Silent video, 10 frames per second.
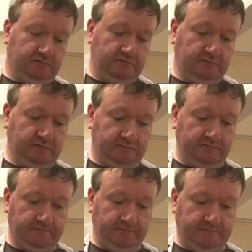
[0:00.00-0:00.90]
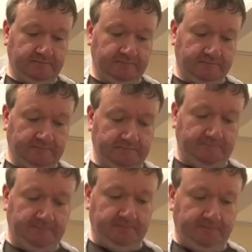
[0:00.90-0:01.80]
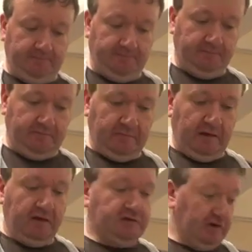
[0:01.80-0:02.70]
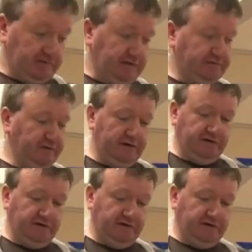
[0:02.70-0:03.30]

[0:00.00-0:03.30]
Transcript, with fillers: we use it. And so